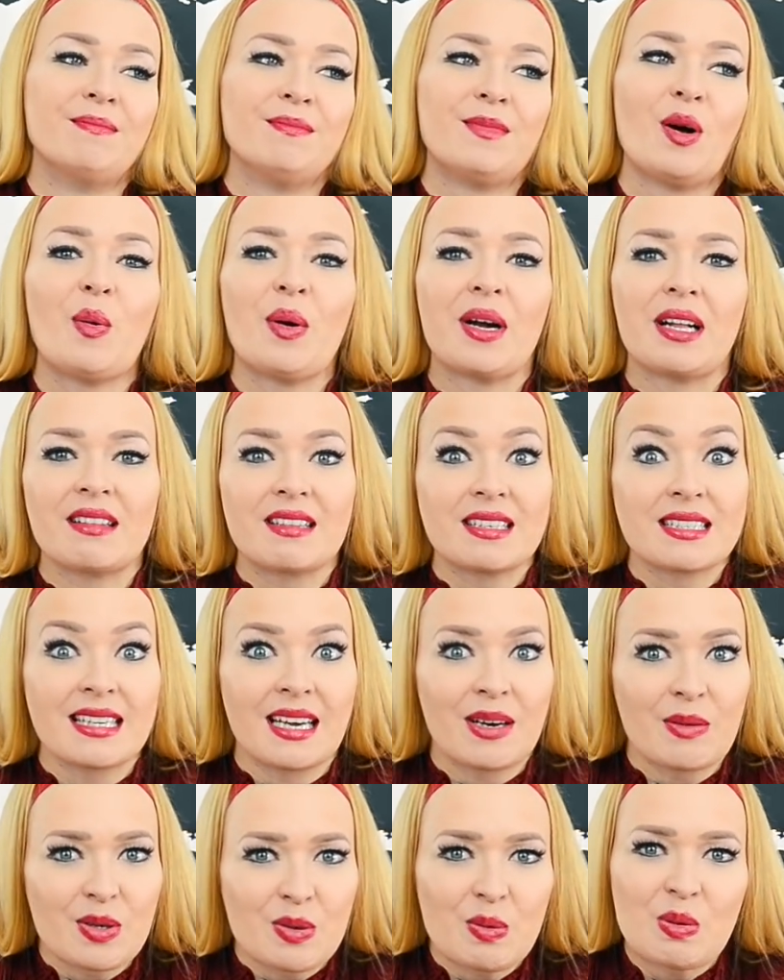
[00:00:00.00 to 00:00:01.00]
Oh well, this is
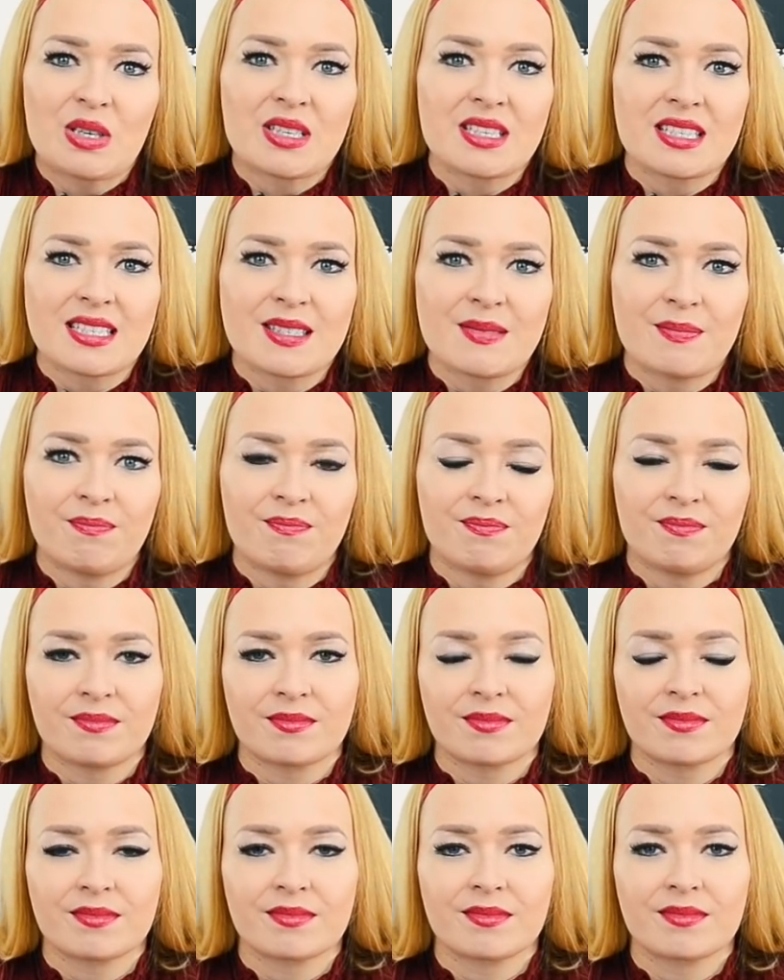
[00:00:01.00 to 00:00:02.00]
how it was.
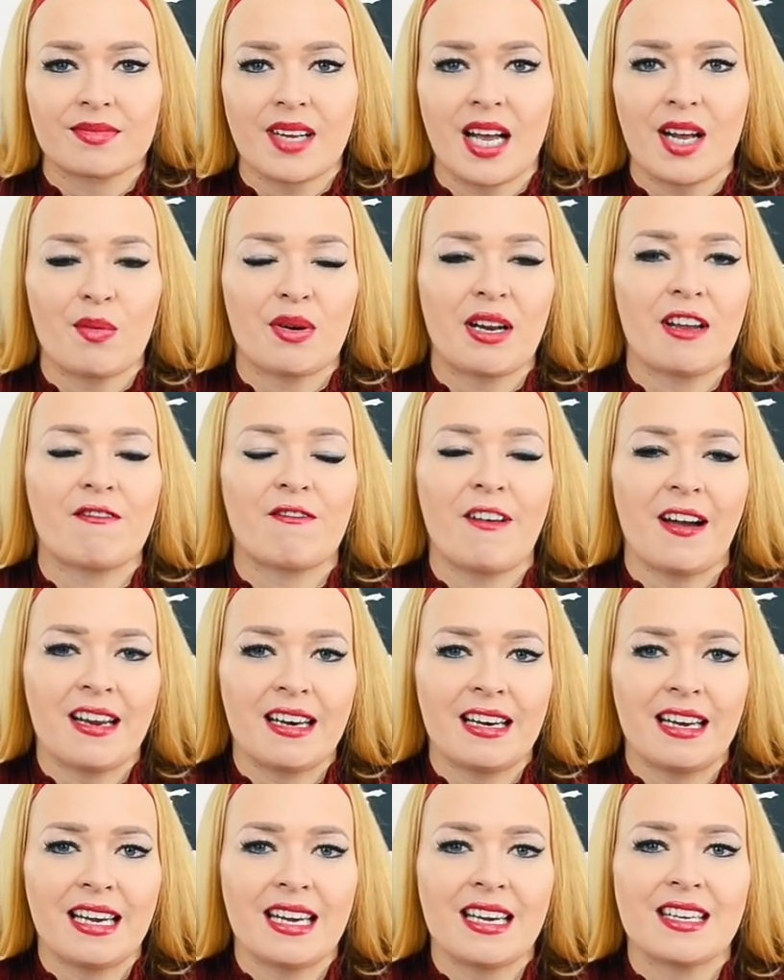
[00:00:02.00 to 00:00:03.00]
And when I
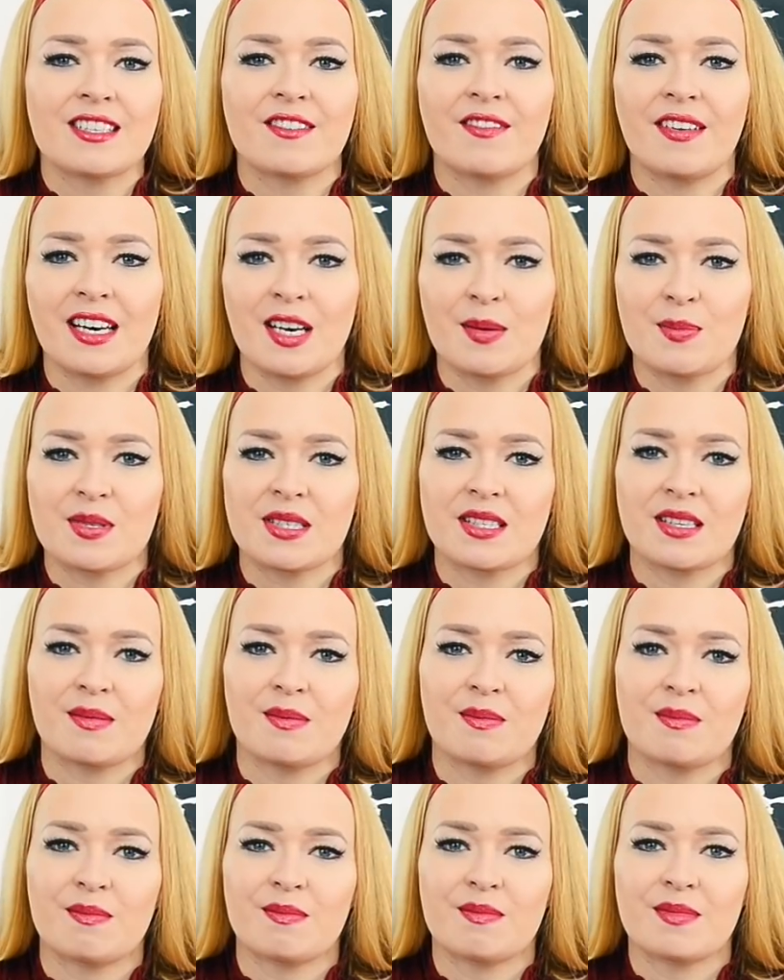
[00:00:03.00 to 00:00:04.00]
finally developed
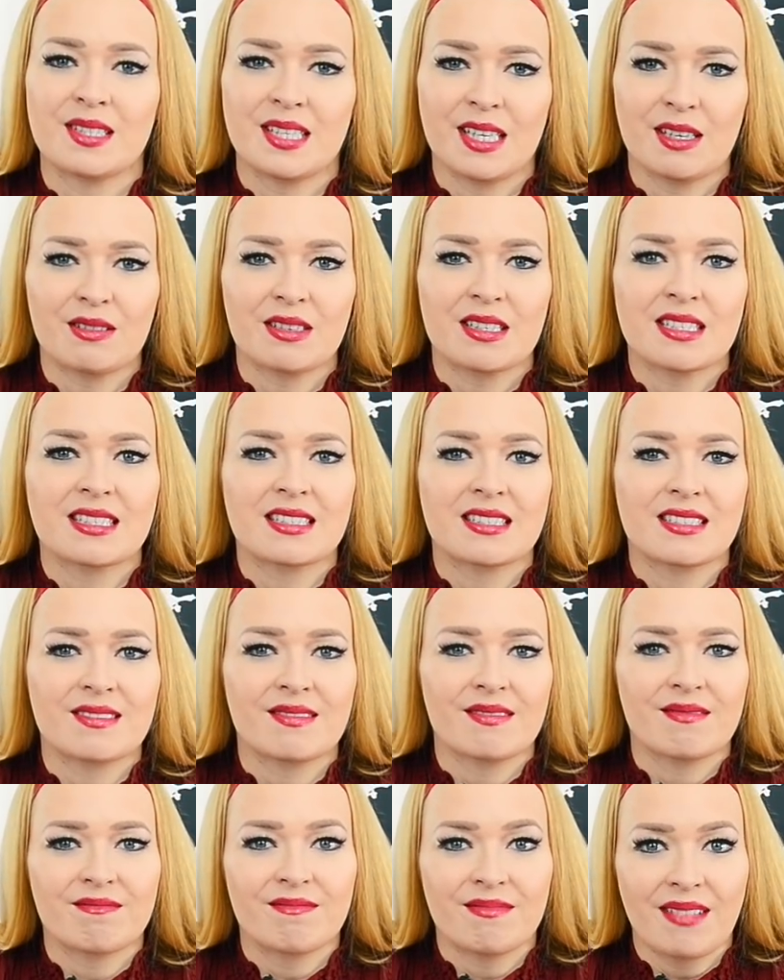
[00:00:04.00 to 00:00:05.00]
some serious
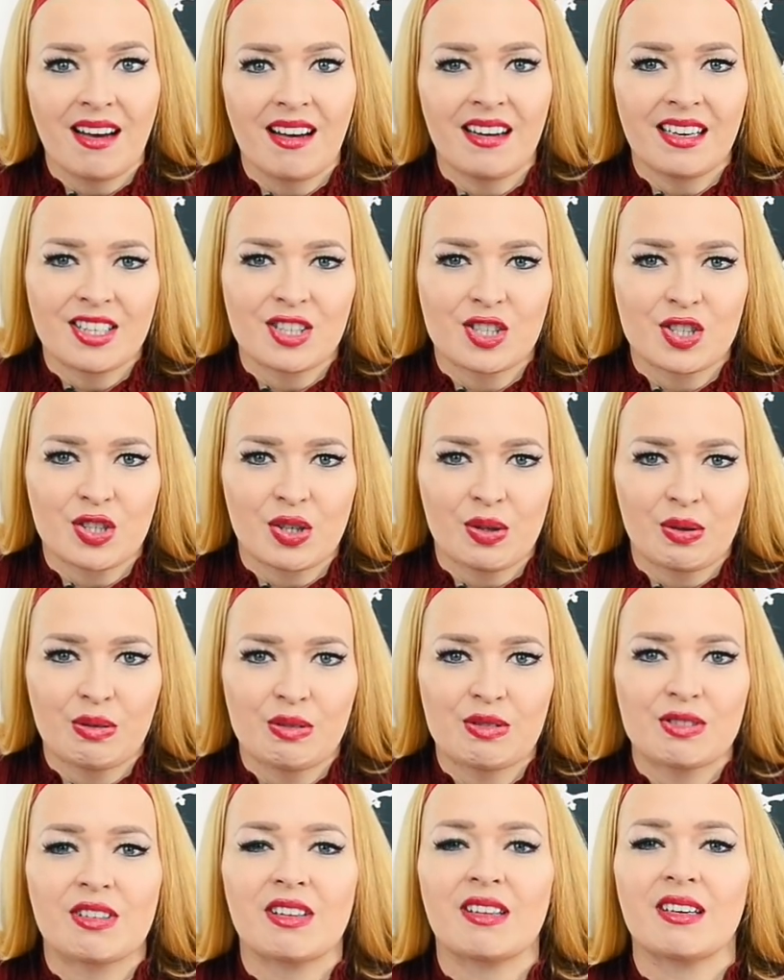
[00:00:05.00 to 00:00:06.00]
eye
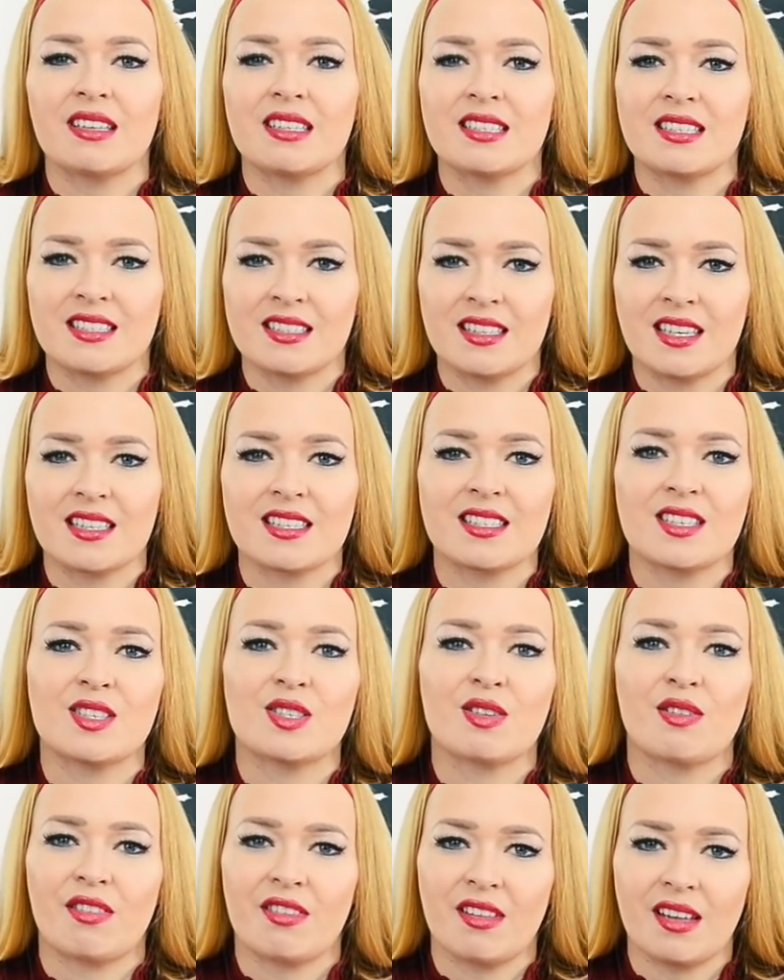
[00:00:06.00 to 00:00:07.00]
issues, then I started
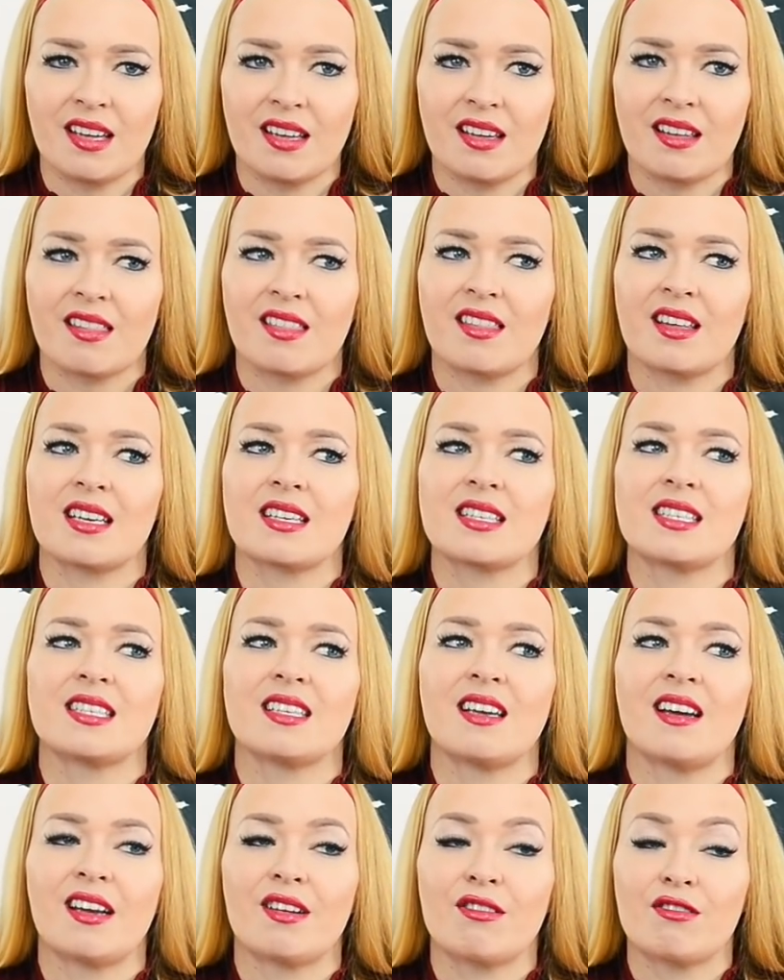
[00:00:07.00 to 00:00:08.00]
to think that
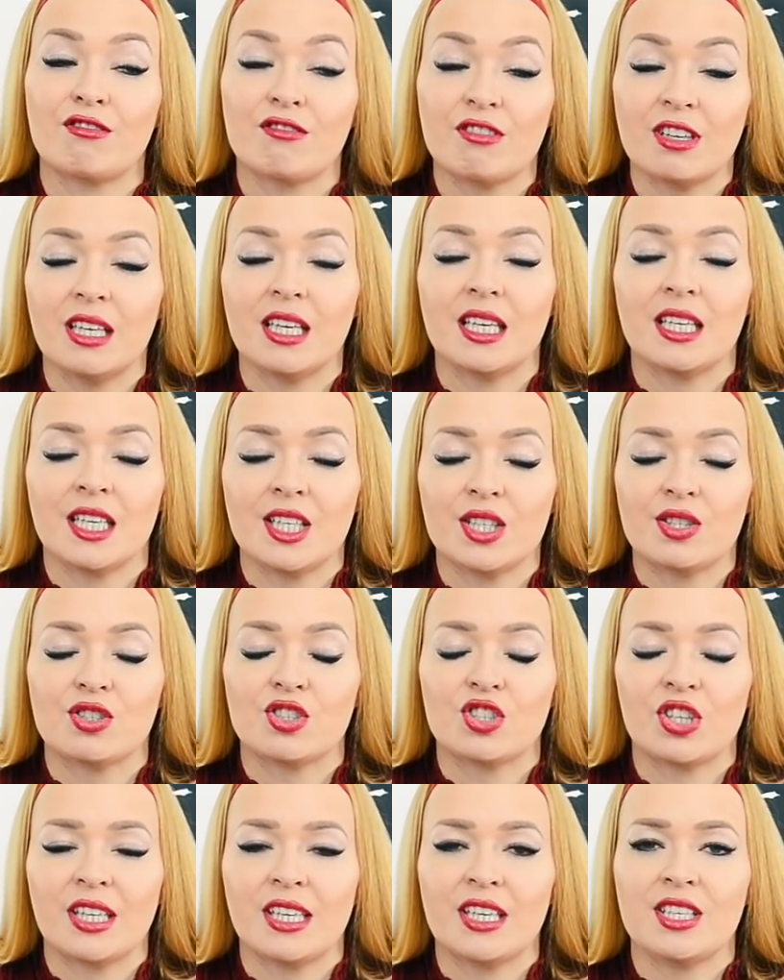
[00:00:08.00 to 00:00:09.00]
I really need to
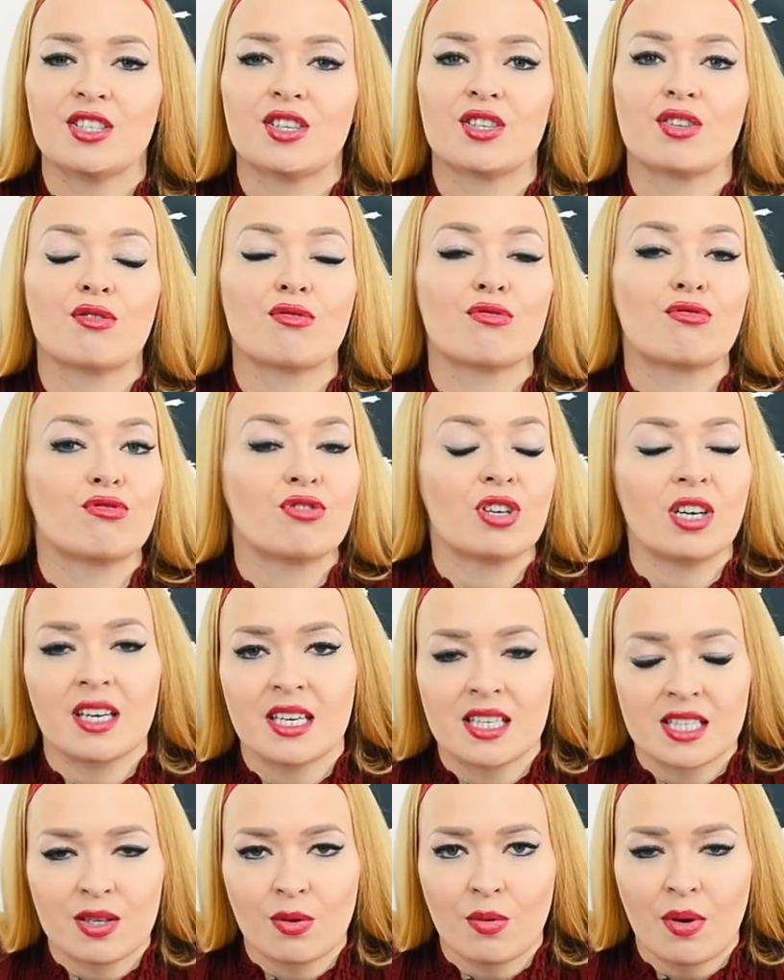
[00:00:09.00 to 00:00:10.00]
change it
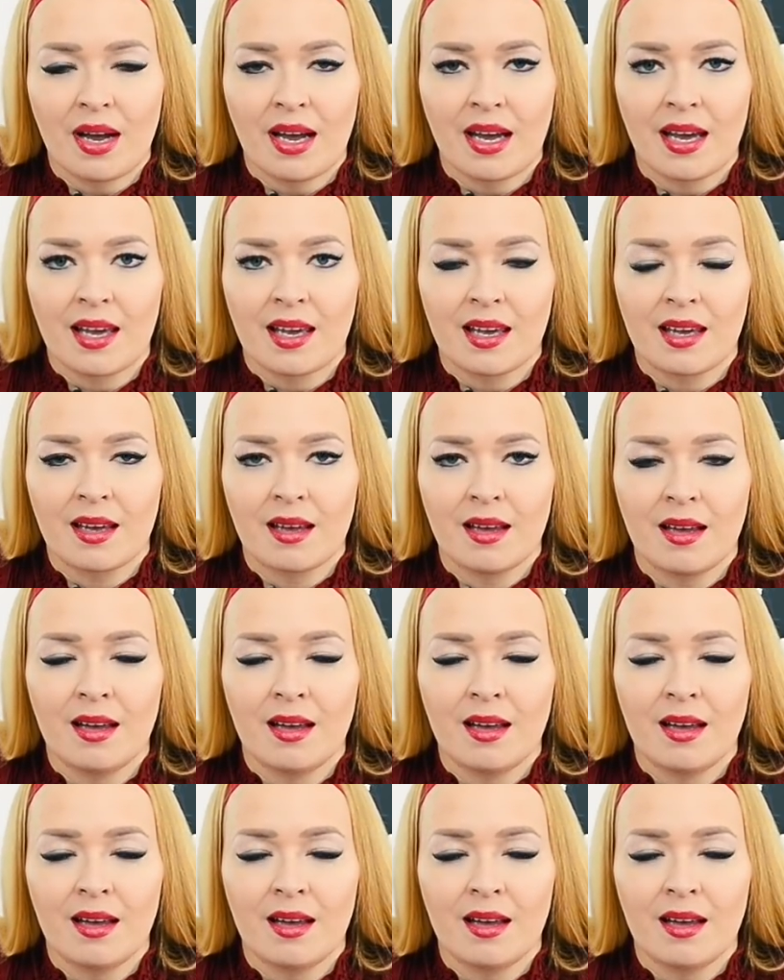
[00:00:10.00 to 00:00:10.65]
right away.